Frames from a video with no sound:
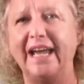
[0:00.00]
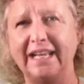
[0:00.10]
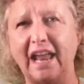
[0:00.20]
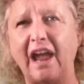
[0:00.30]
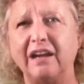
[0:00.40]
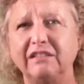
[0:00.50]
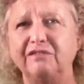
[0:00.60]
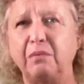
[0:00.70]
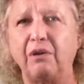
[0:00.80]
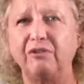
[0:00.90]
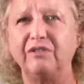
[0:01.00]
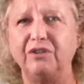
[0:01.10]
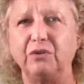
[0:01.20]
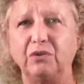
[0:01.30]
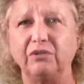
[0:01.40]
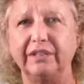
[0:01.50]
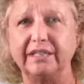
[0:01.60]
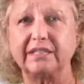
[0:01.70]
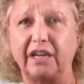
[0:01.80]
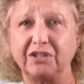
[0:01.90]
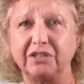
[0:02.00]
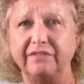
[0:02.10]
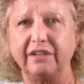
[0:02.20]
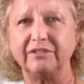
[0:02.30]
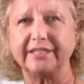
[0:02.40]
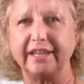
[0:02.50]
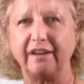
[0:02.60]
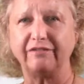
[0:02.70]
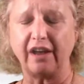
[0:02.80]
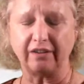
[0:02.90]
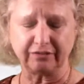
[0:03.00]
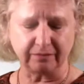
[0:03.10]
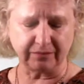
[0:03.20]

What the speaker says: an active part of your early discussion of LCFF.